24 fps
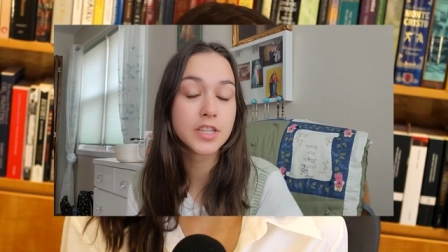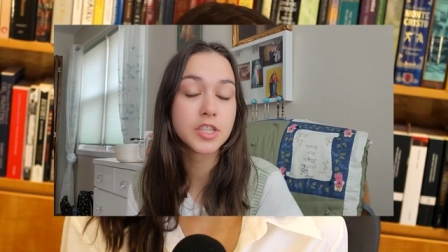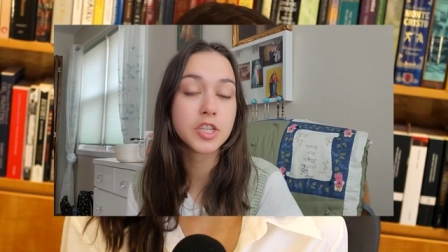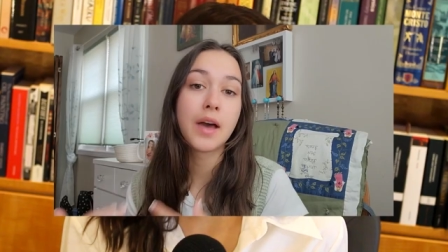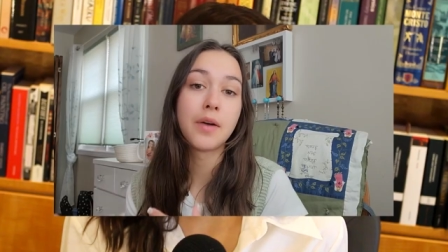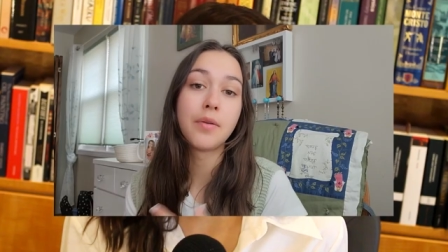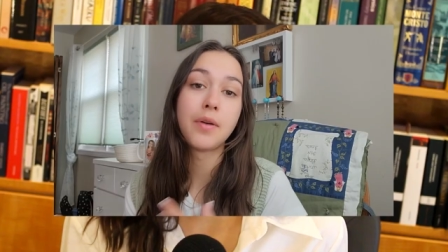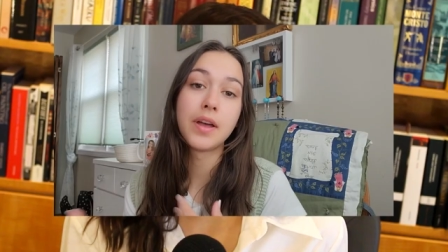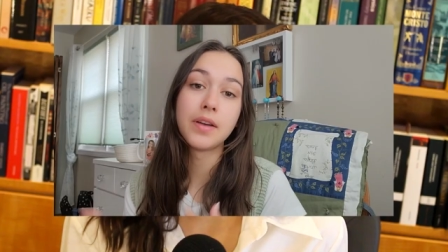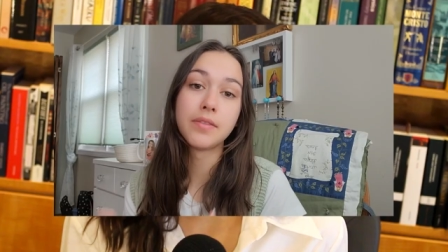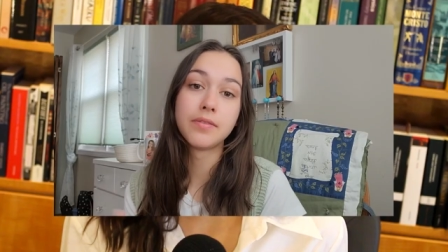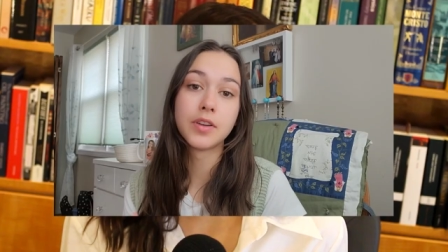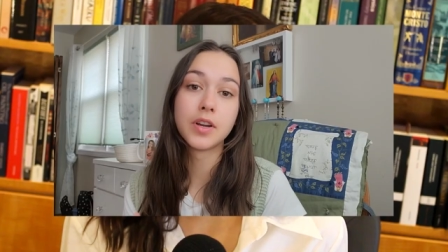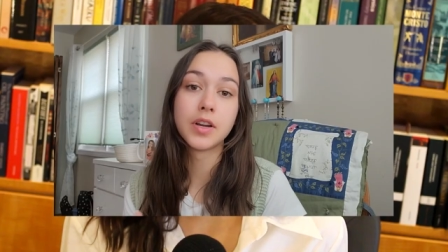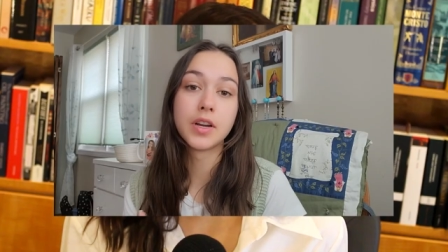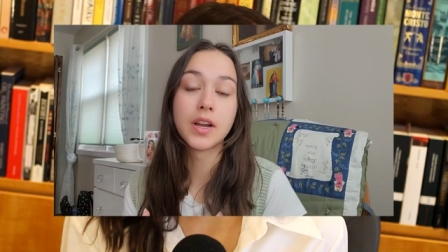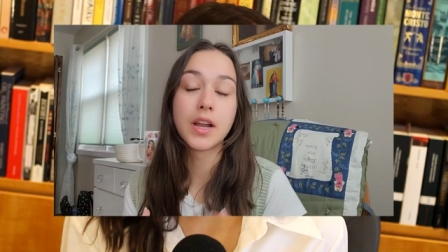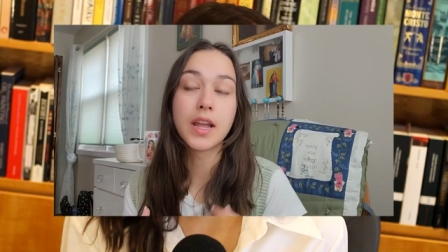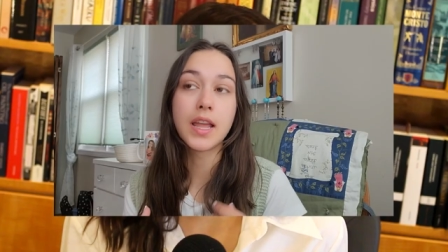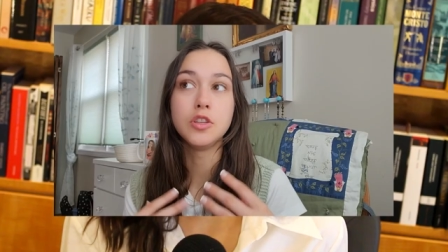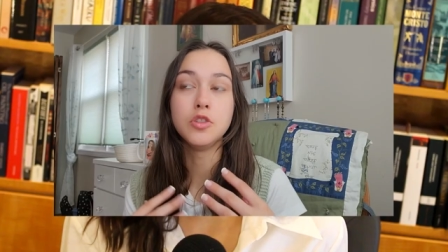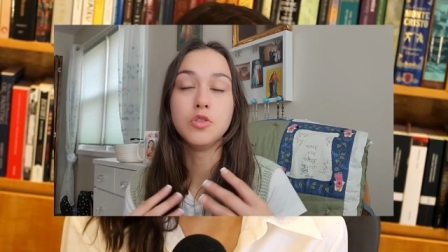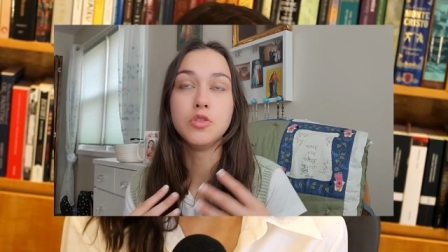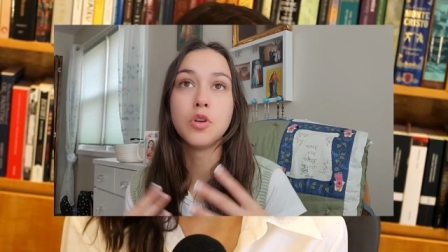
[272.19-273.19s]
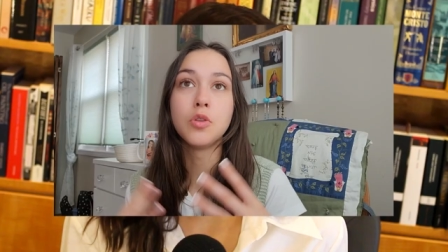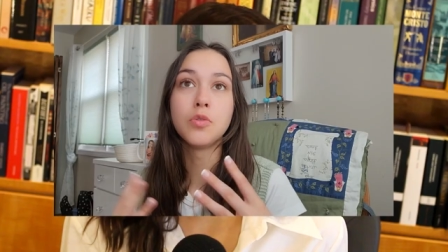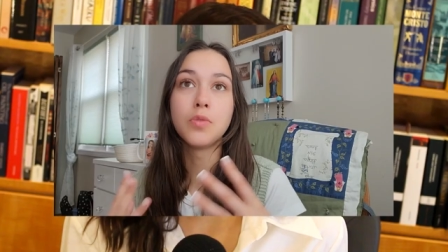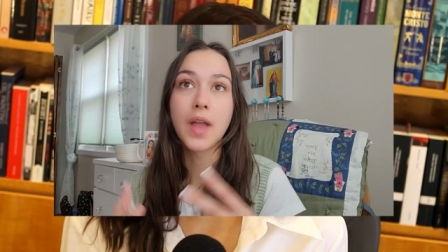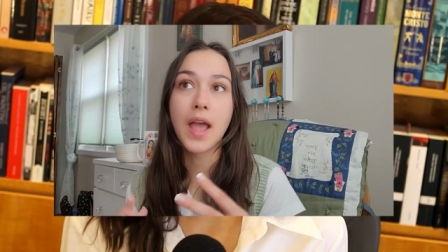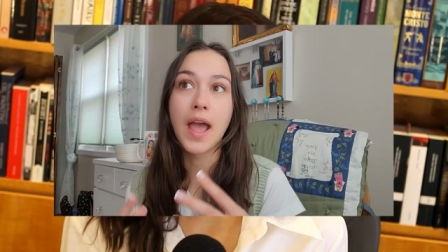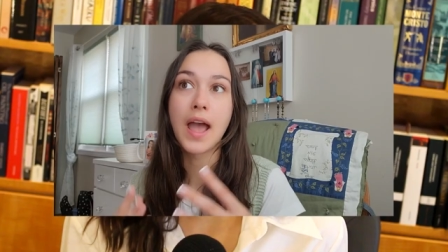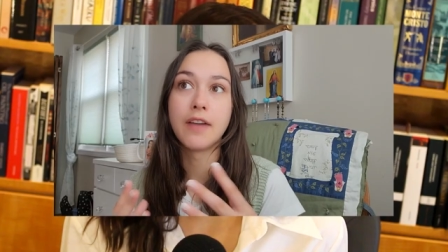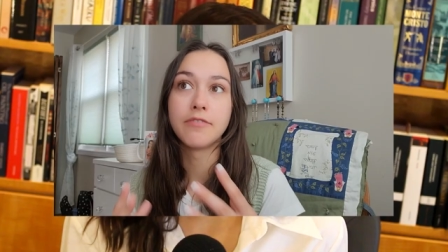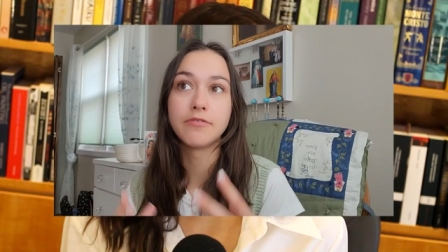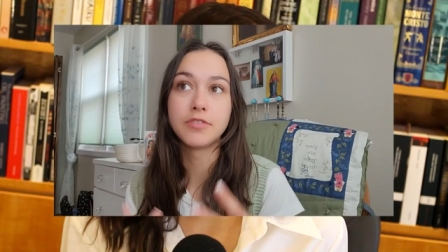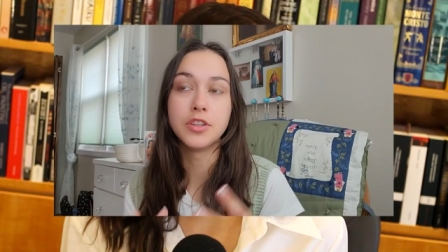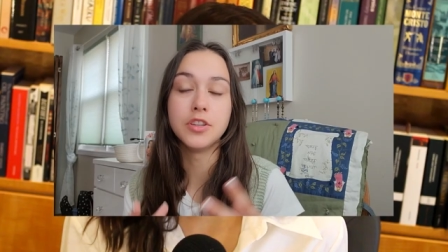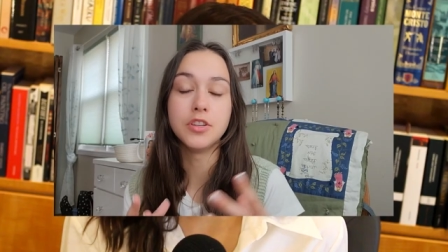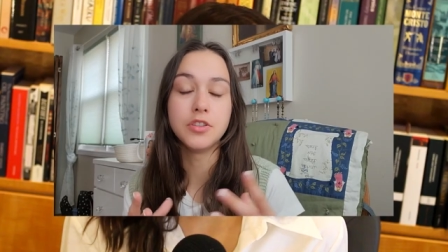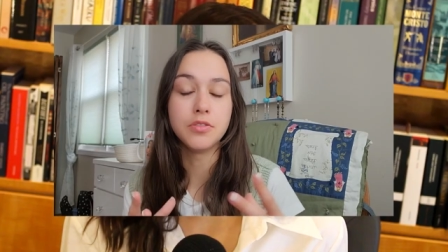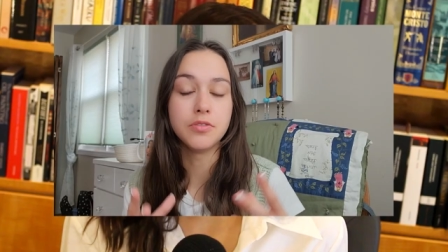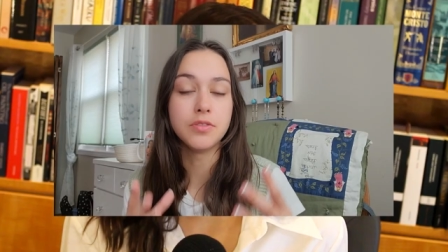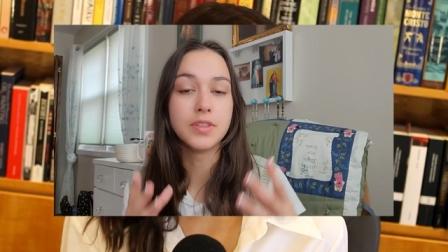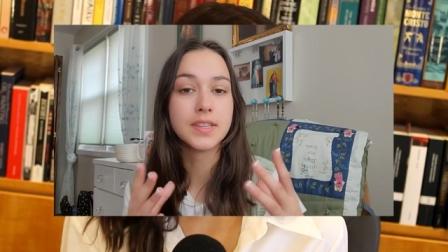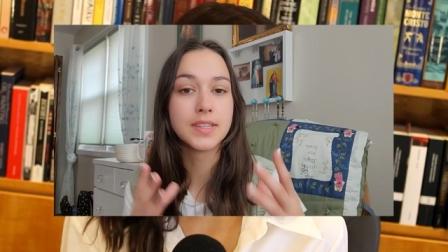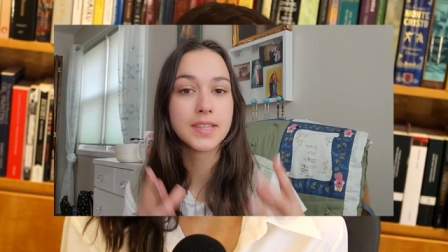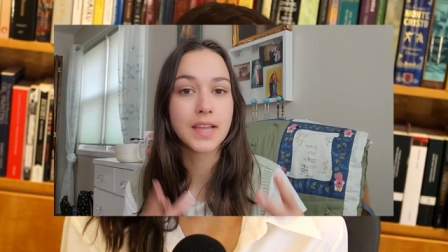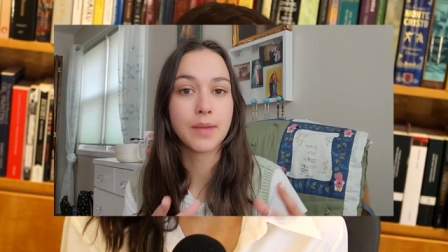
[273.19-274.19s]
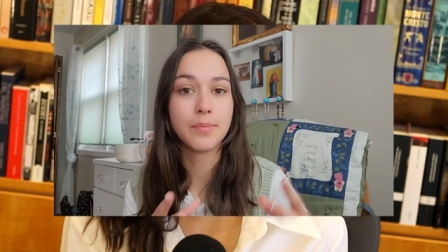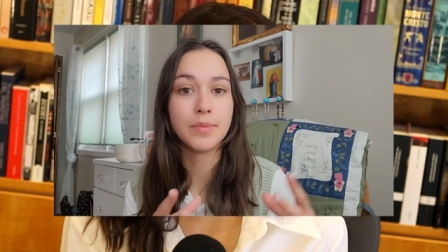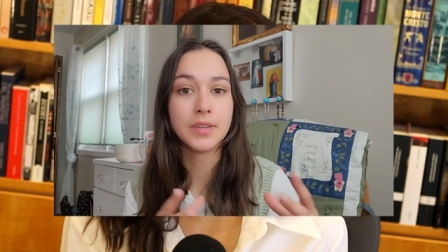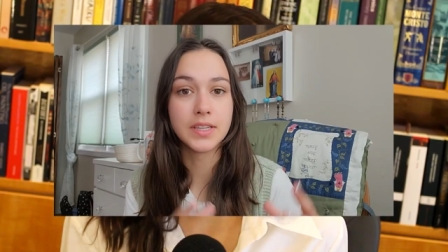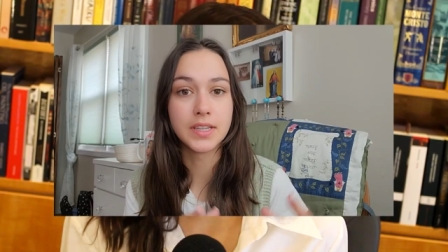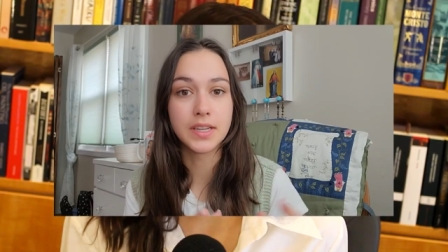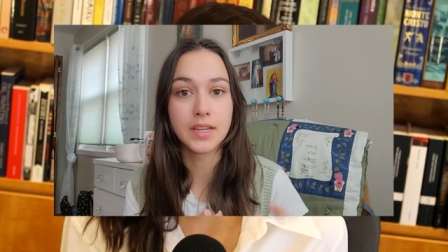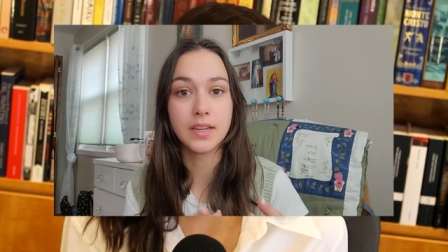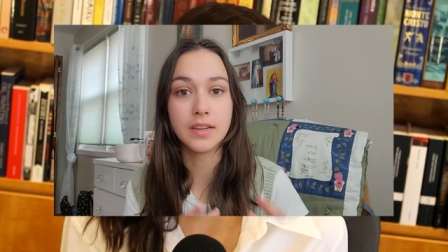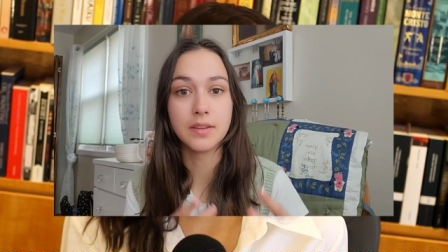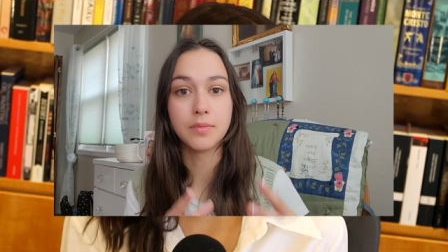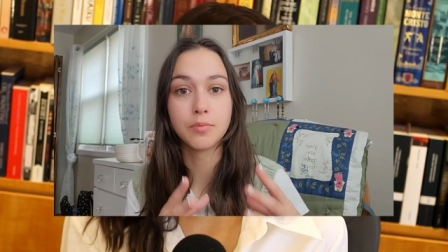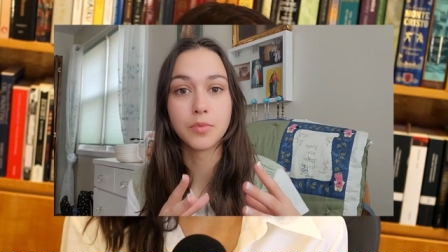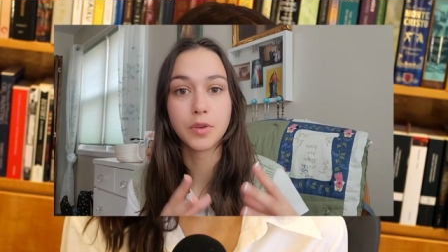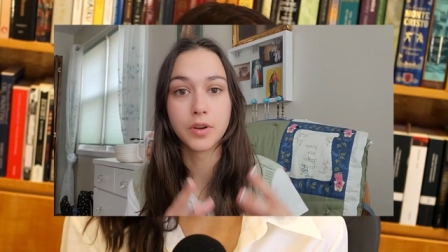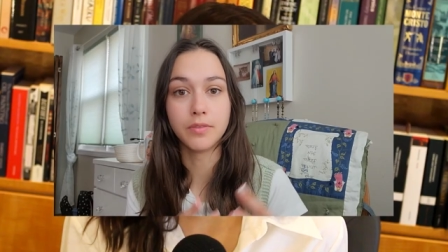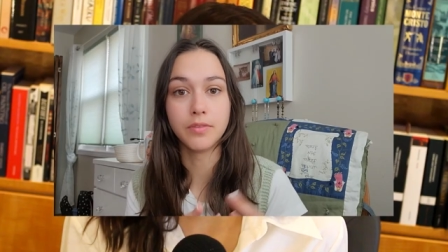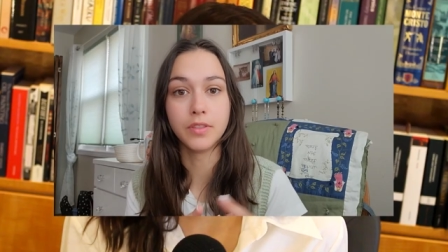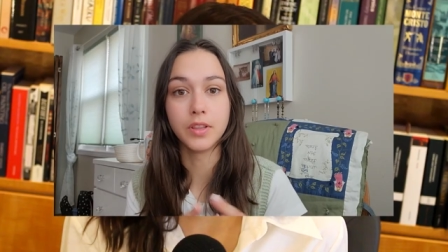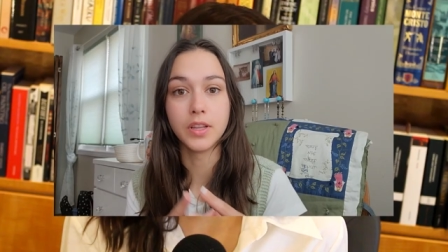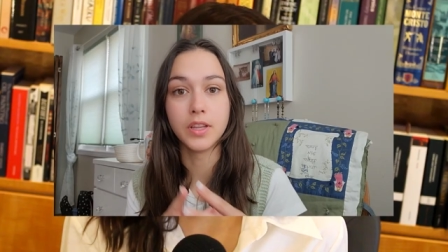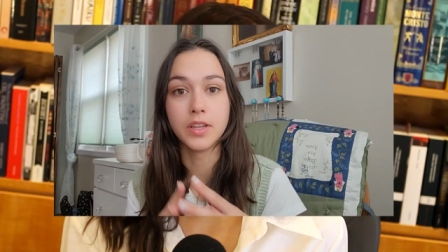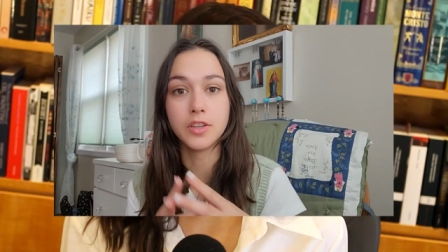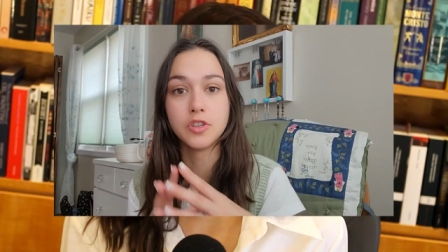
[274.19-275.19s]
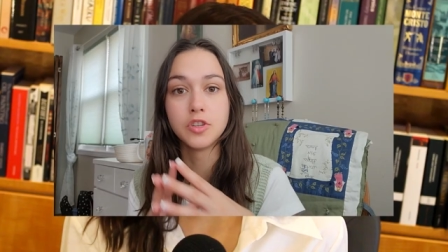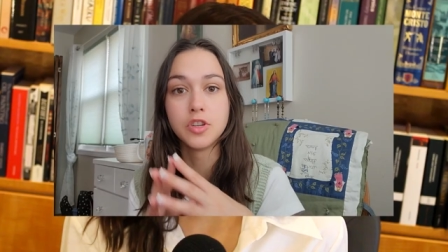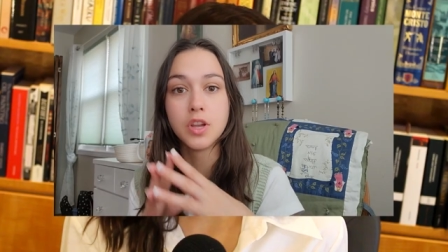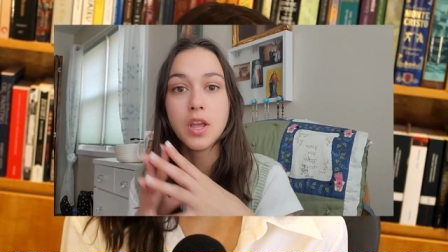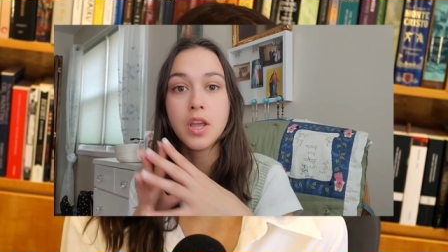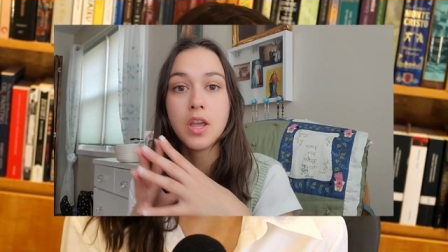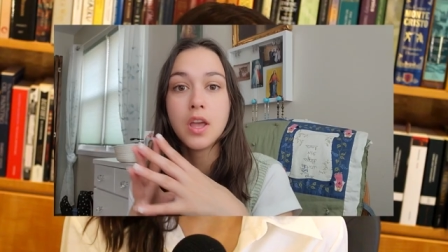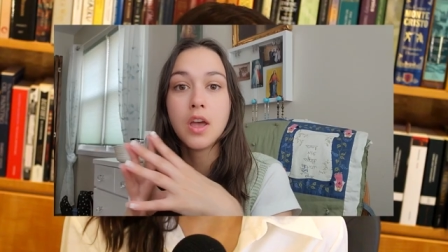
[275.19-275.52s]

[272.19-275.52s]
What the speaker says: However, you don't have to do the Sabbatine privilege